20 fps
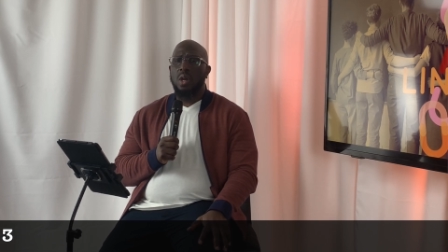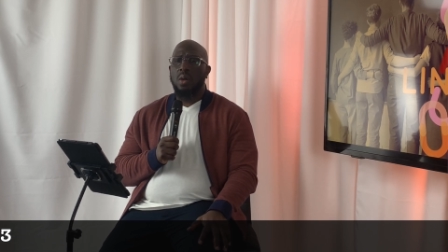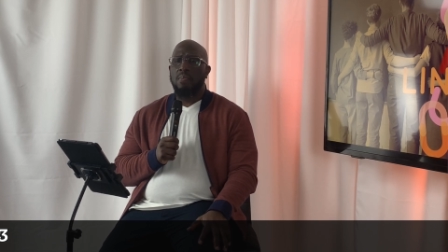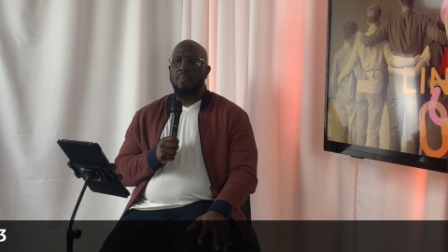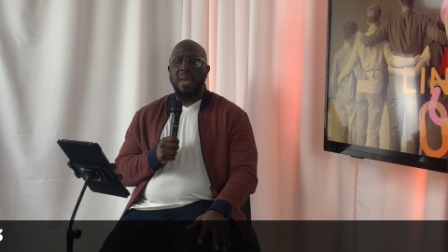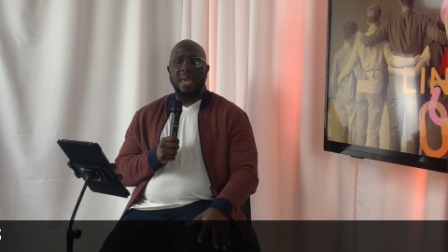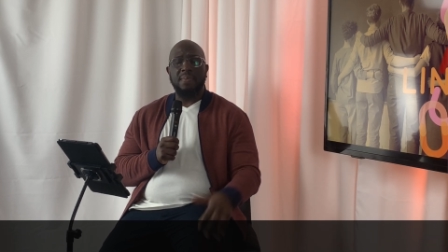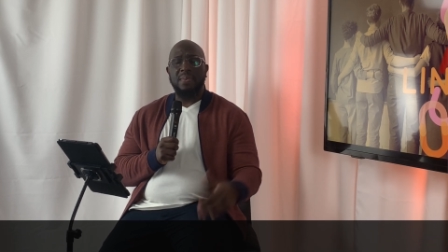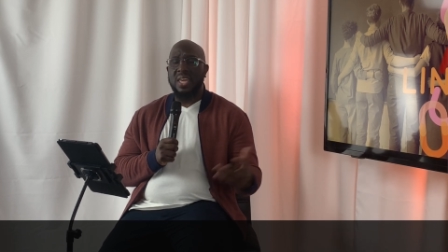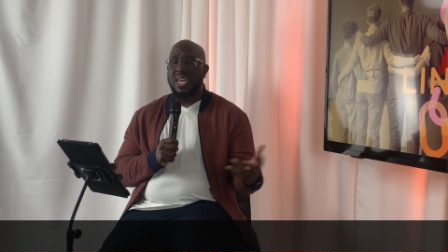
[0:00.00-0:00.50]

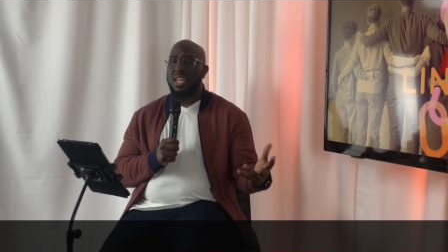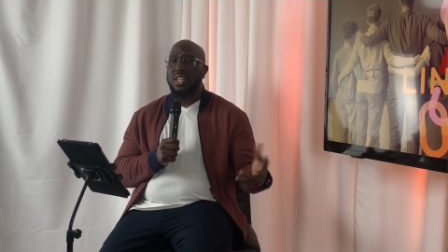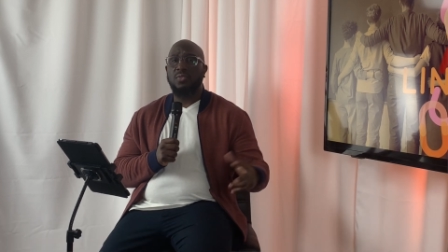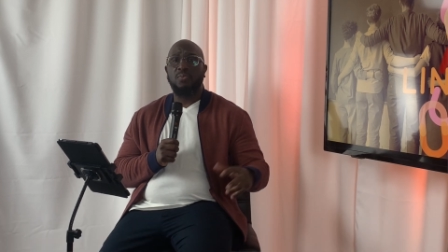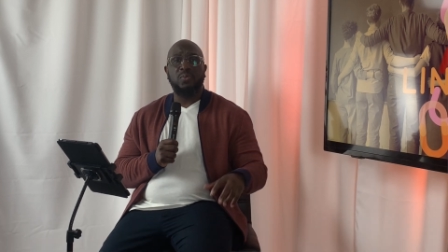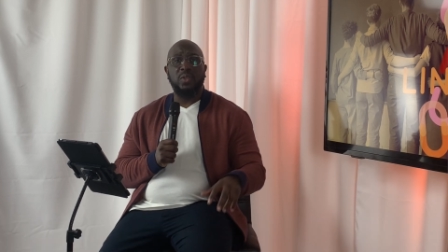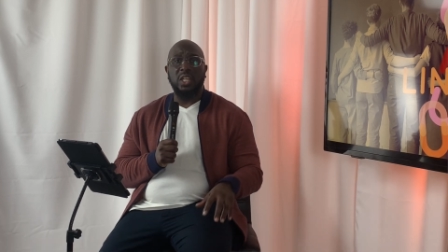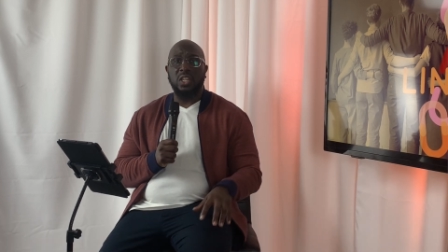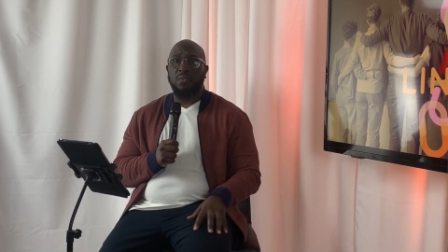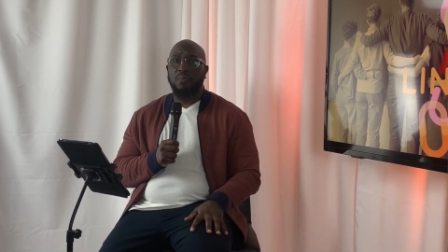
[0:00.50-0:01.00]
maybe he's
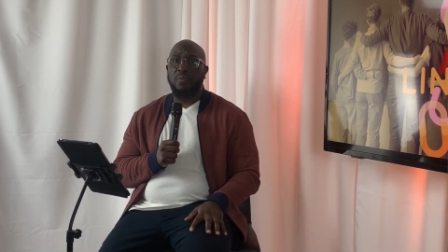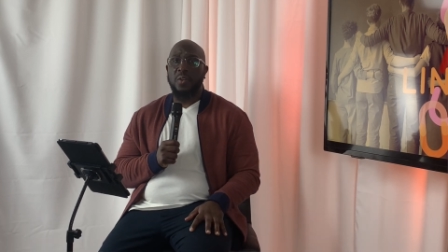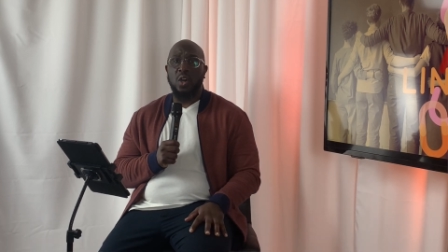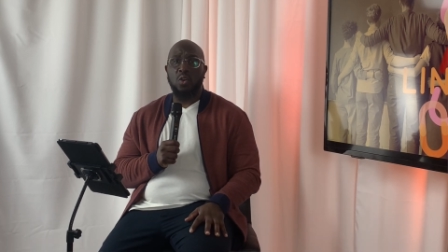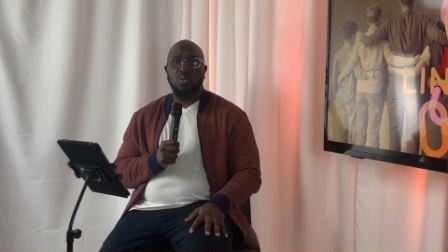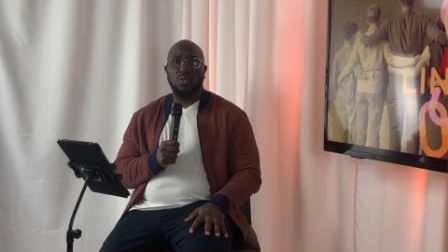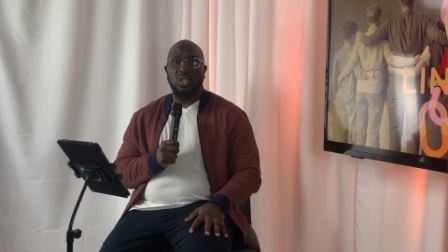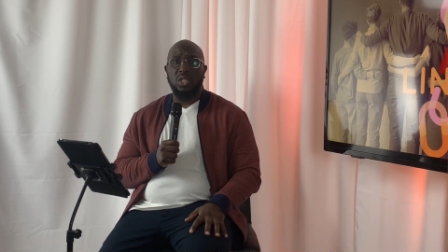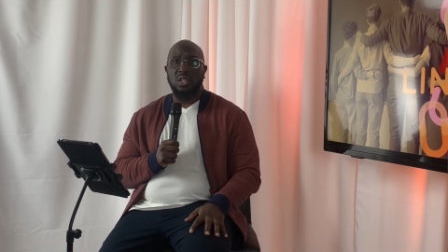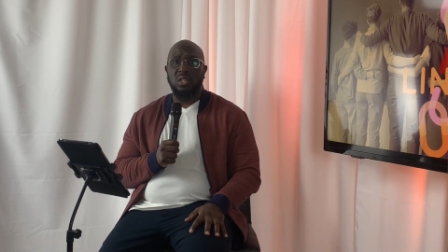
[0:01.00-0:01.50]
just
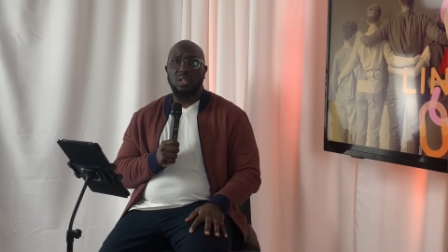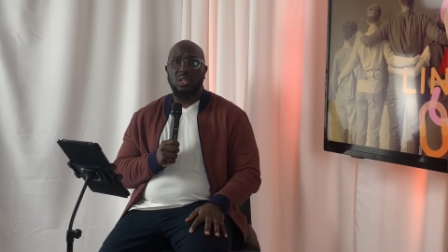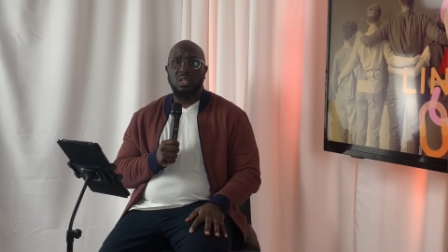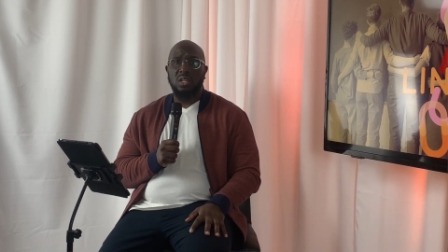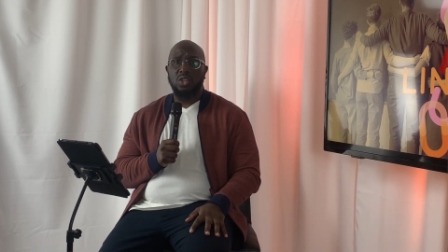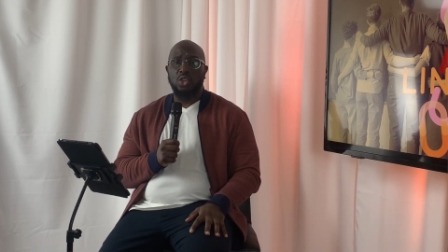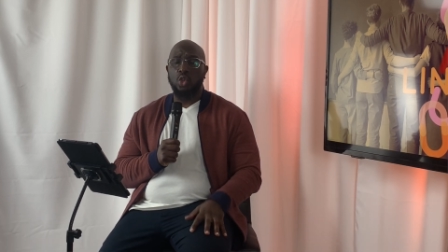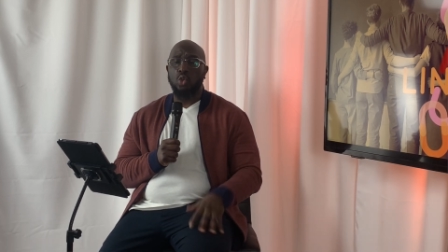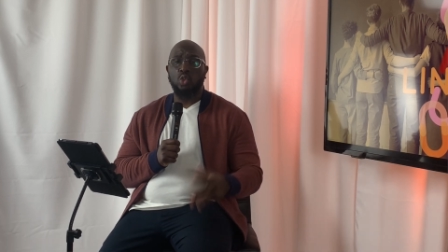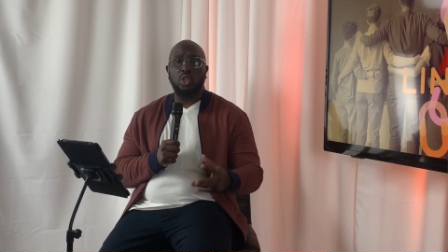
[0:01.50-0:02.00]
felt to
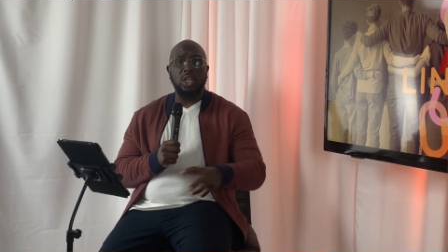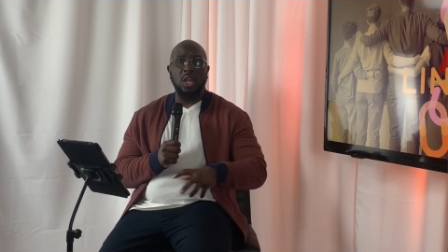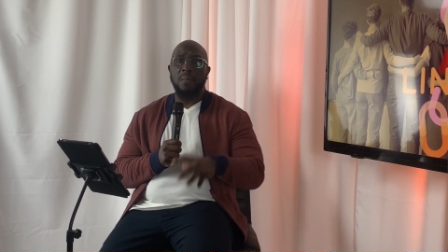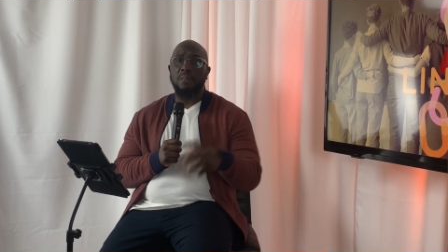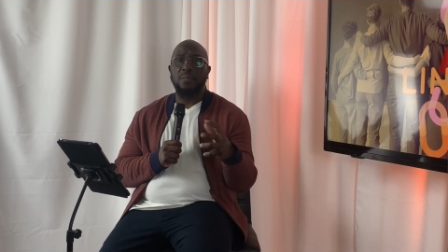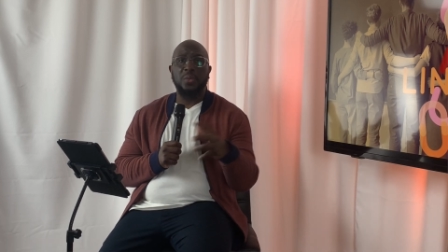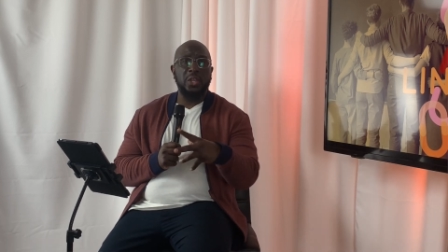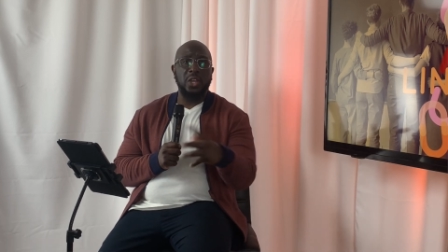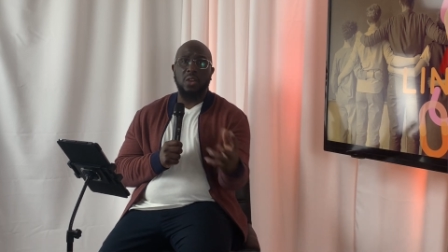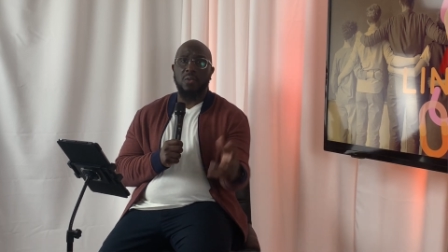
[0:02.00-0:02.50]
do
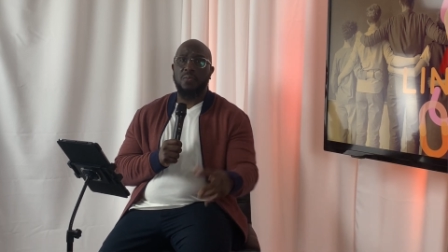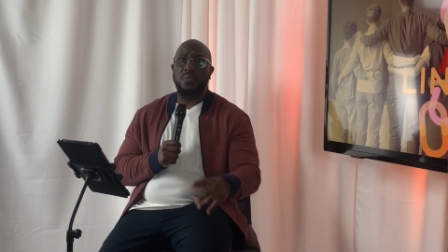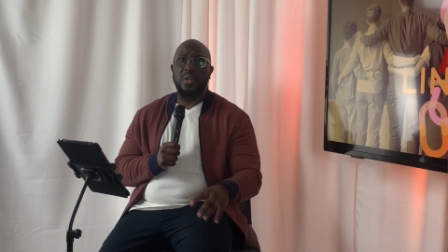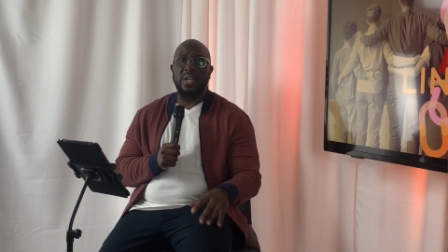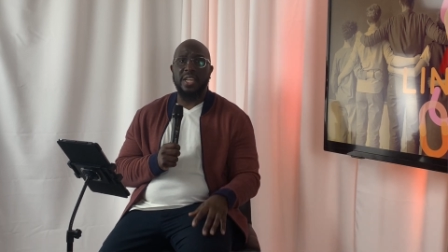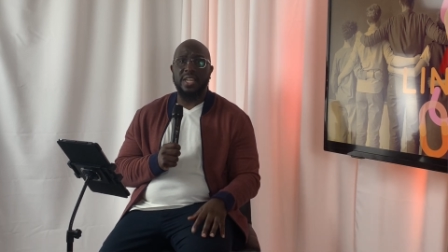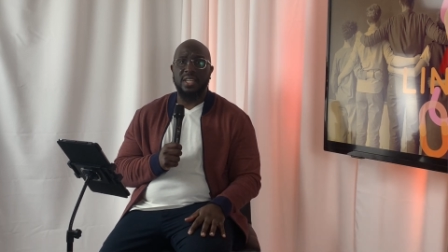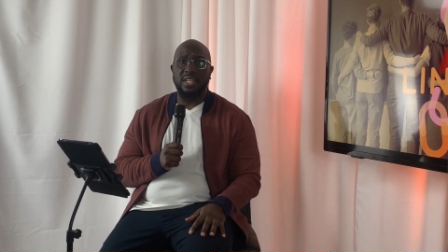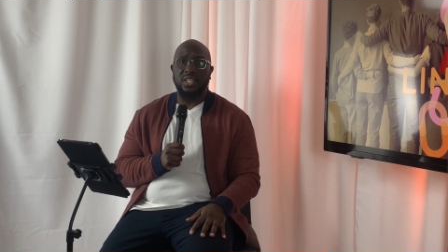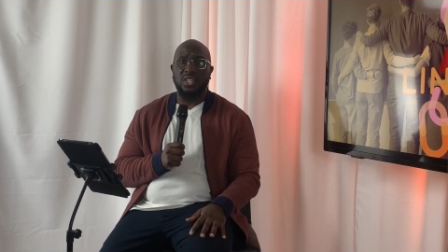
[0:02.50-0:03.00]
something different
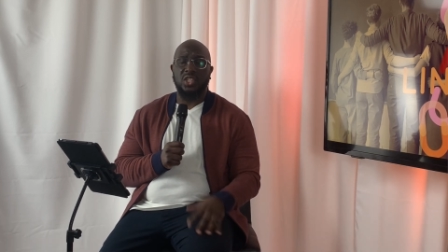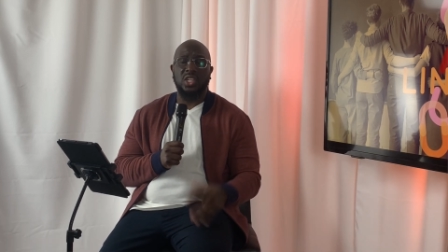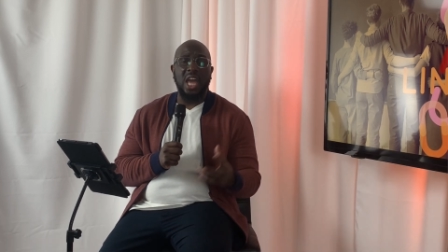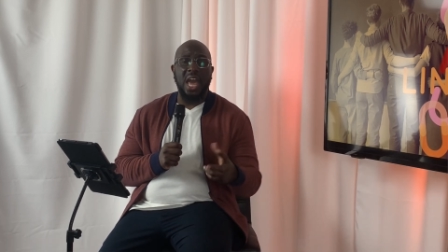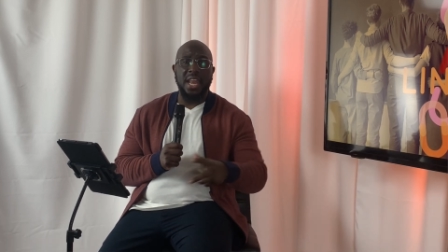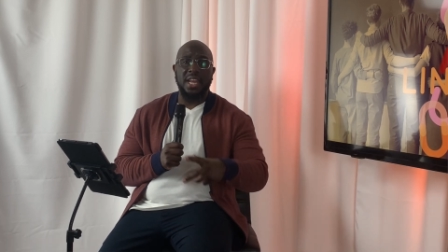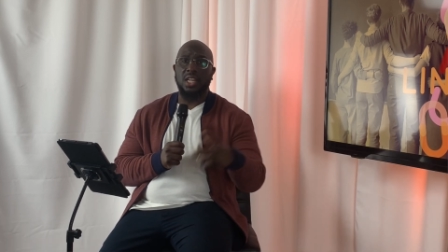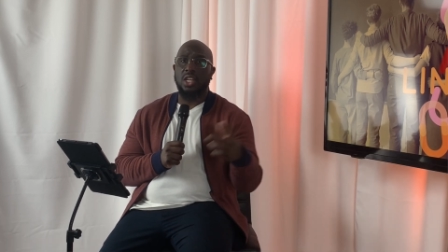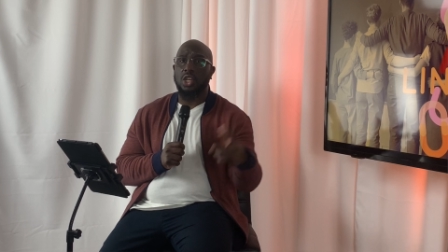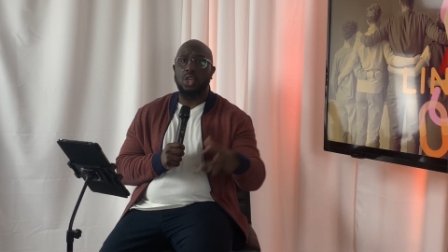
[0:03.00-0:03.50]
and
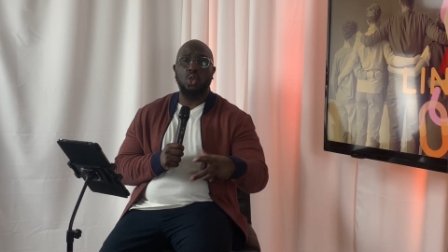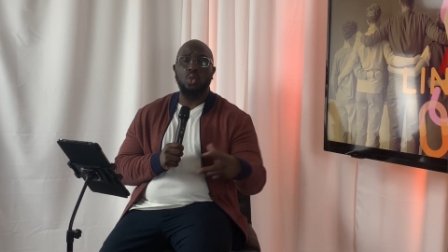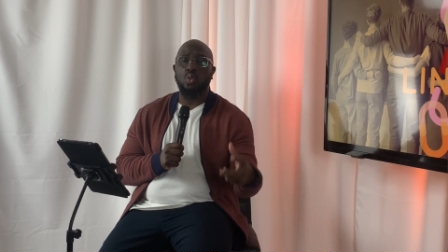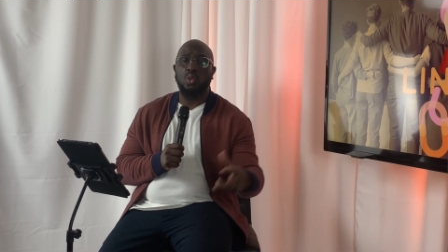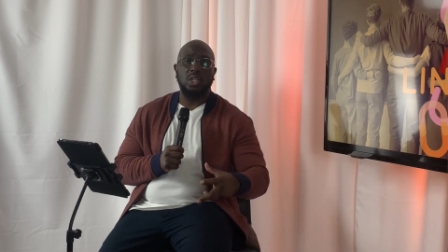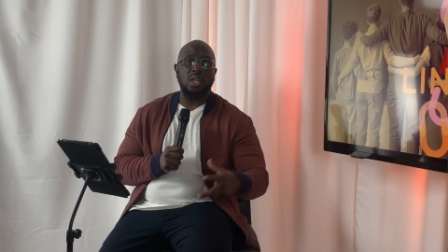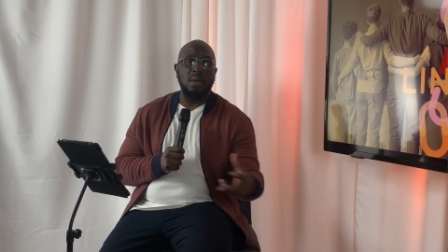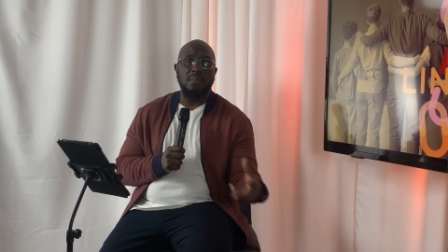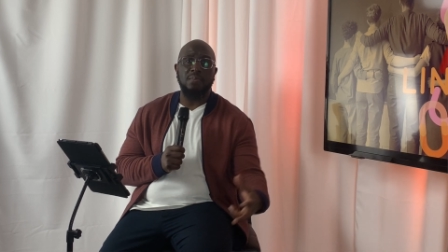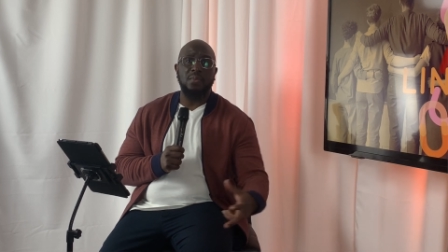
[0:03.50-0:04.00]
decided to do
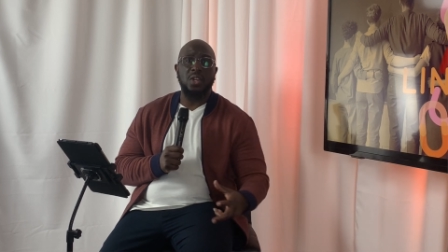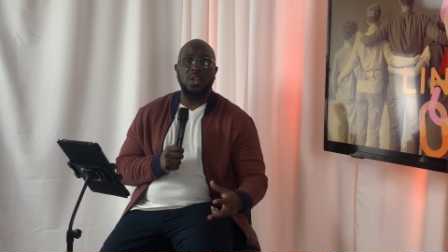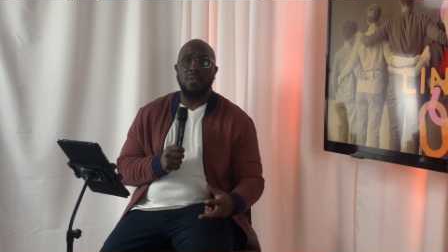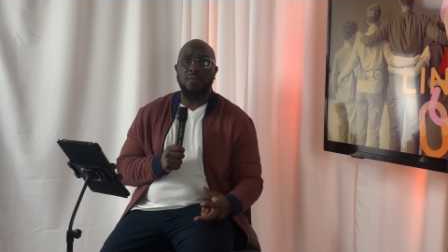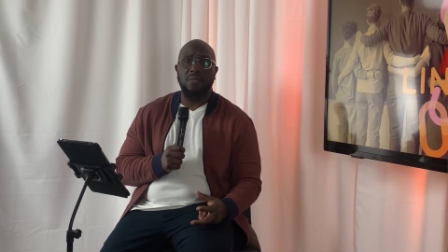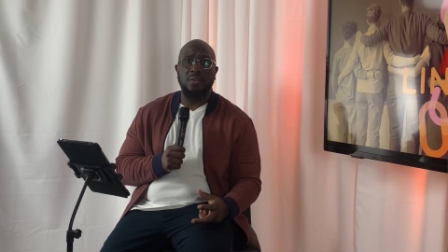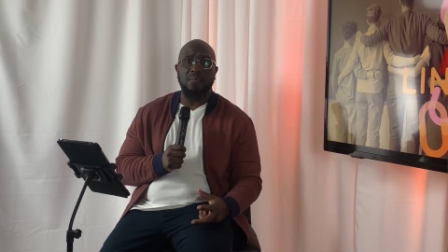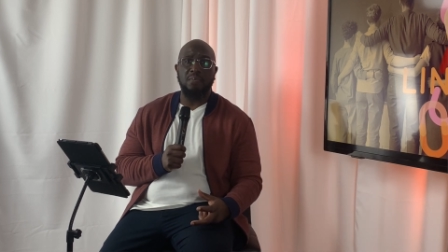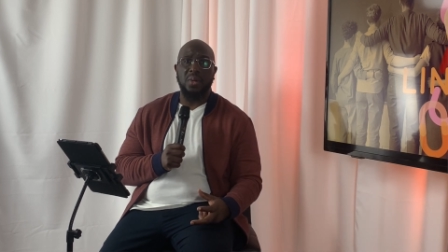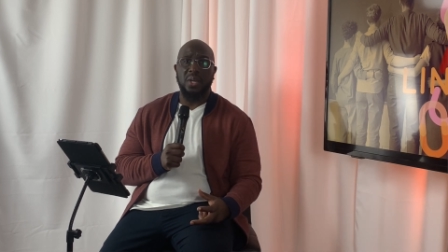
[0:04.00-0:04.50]
something
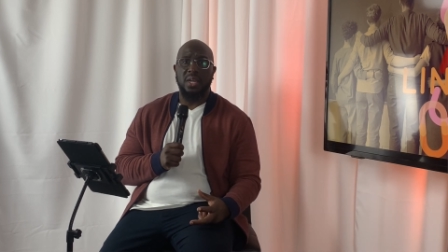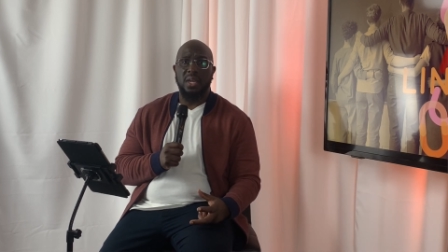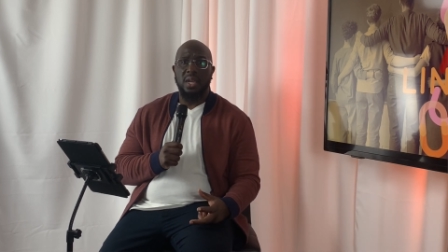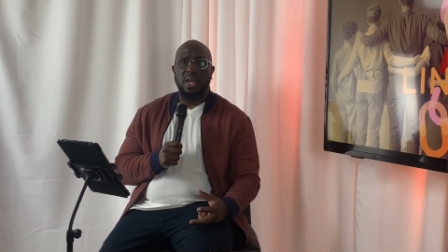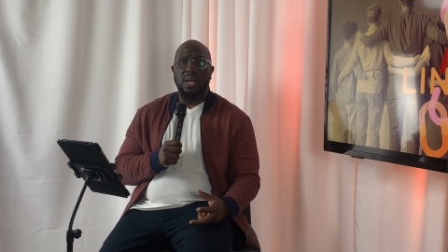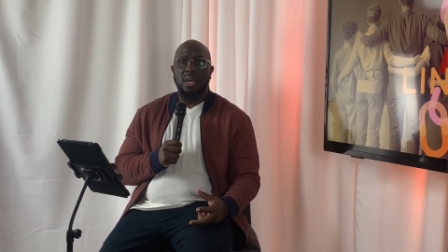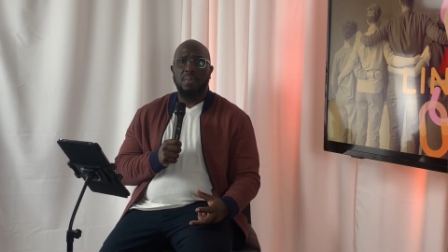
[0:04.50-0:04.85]
different but